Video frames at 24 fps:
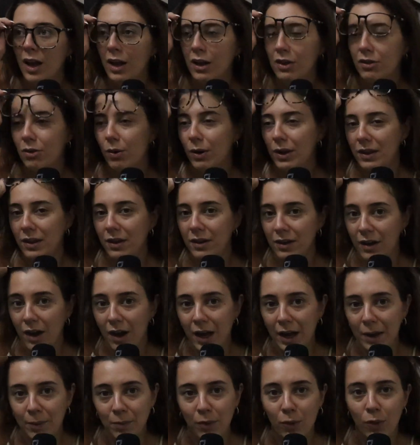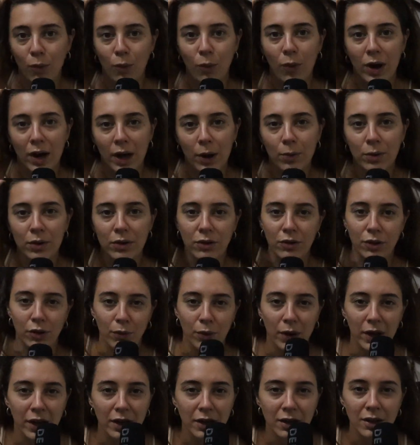So at the time, what I was
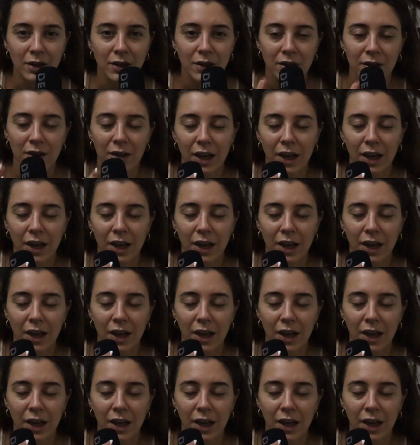doing